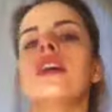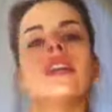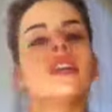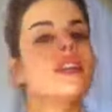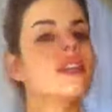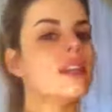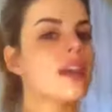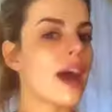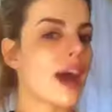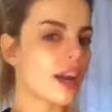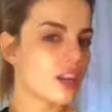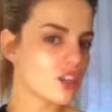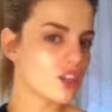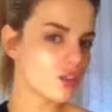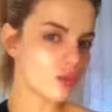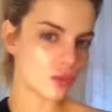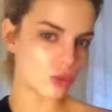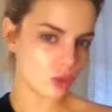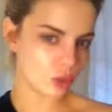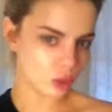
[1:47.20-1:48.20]

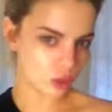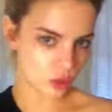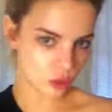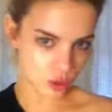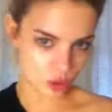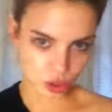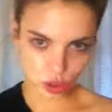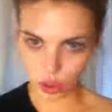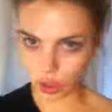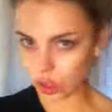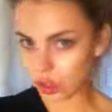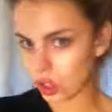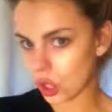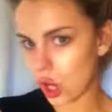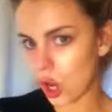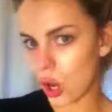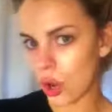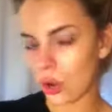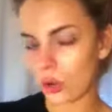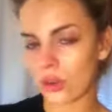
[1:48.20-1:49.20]
natural
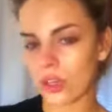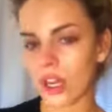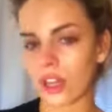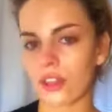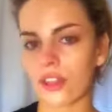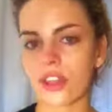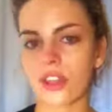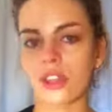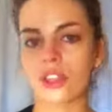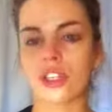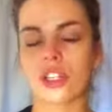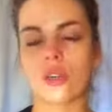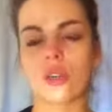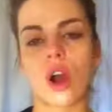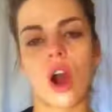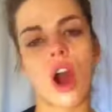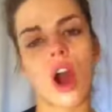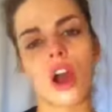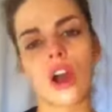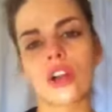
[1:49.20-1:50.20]
glow. Nothing too
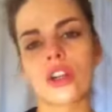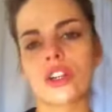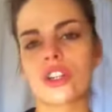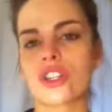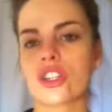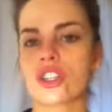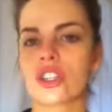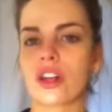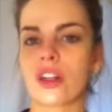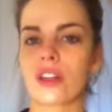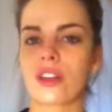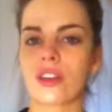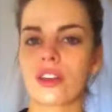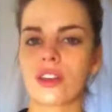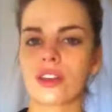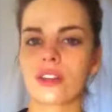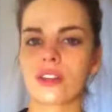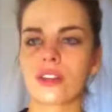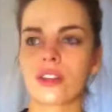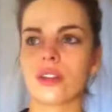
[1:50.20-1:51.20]
harsh,
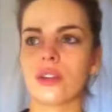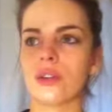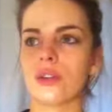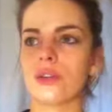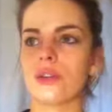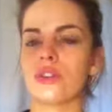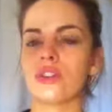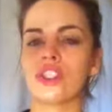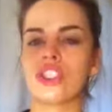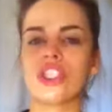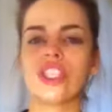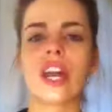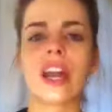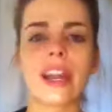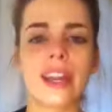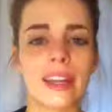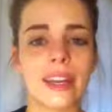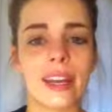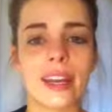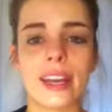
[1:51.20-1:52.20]
nothing too
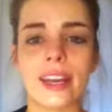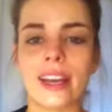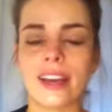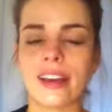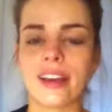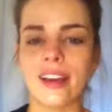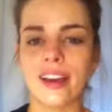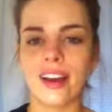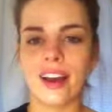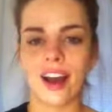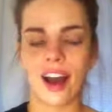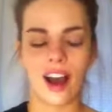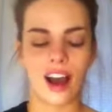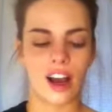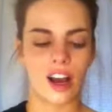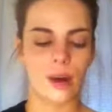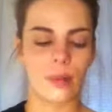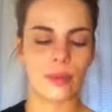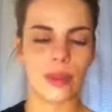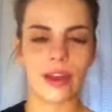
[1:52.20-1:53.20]
shiny,
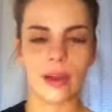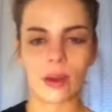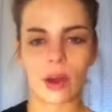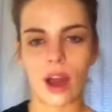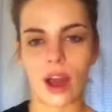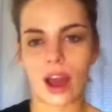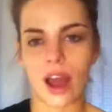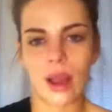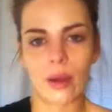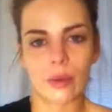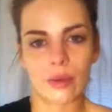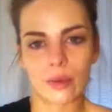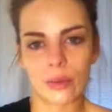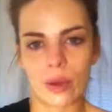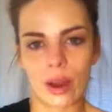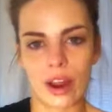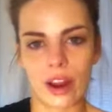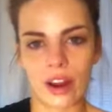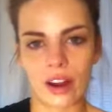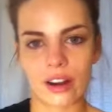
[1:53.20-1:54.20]
like I would
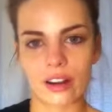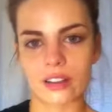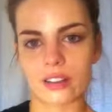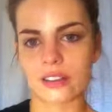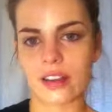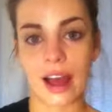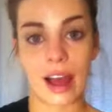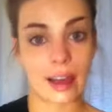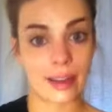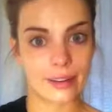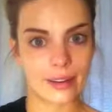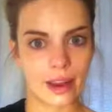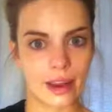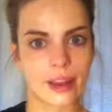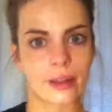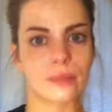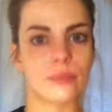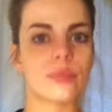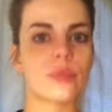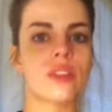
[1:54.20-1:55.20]
wear at
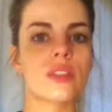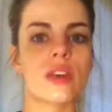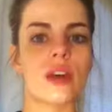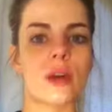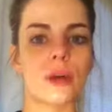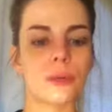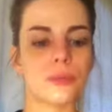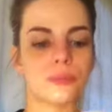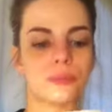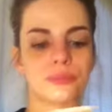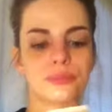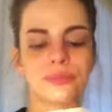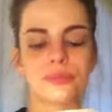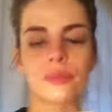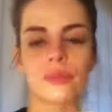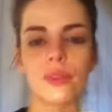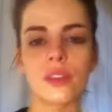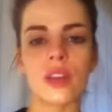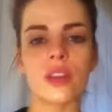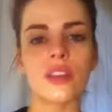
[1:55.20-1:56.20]
night. So
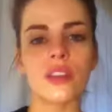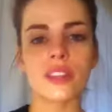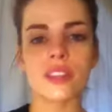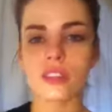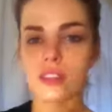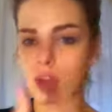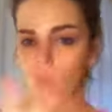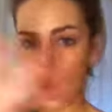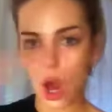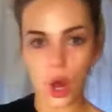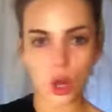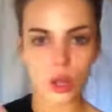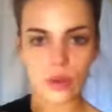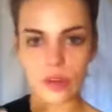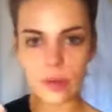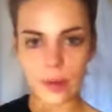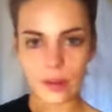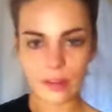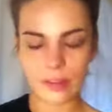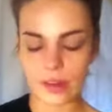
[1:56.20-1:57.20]
this is all
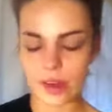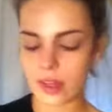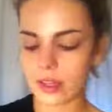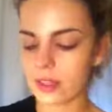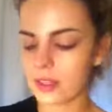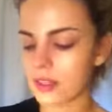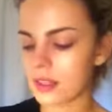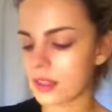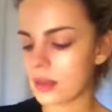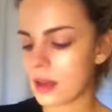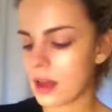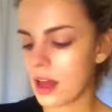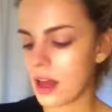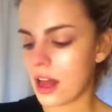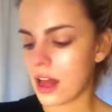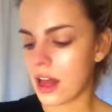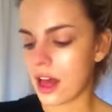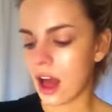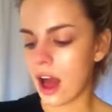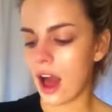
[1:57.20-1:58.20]
over my face.
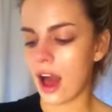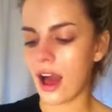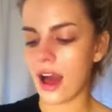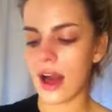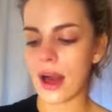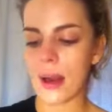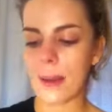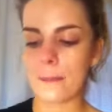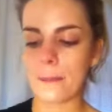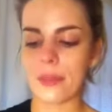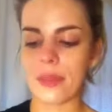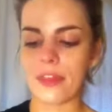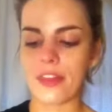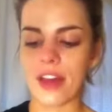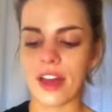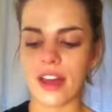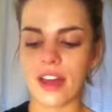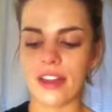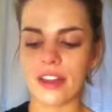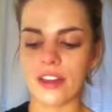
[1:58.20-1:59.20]

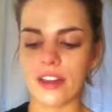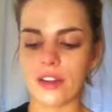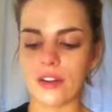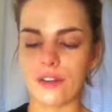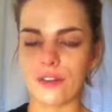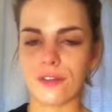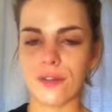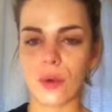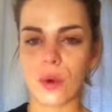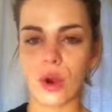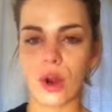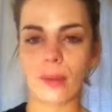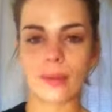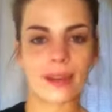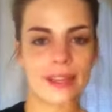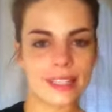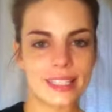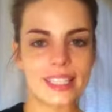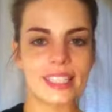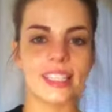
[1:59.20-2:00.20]
Then for
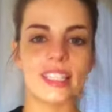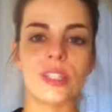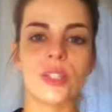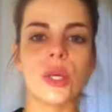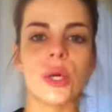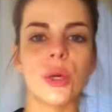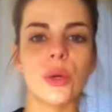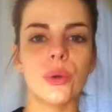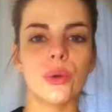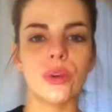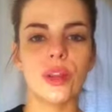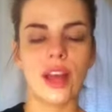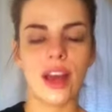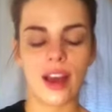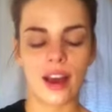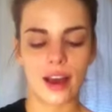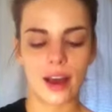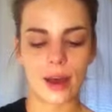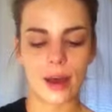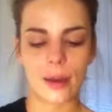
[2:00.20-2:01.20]
my T-zone,
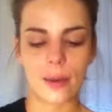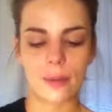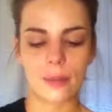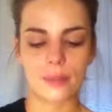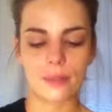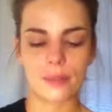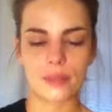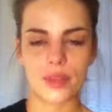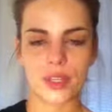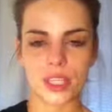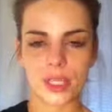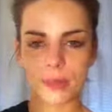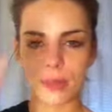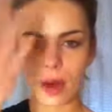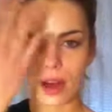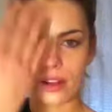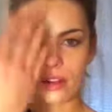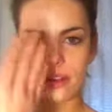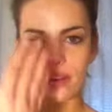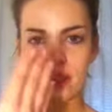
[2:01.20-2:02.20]
the
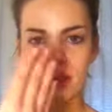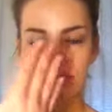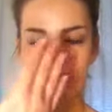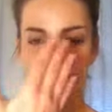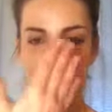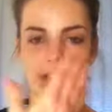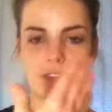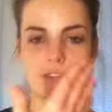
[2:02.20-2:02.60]
spots in my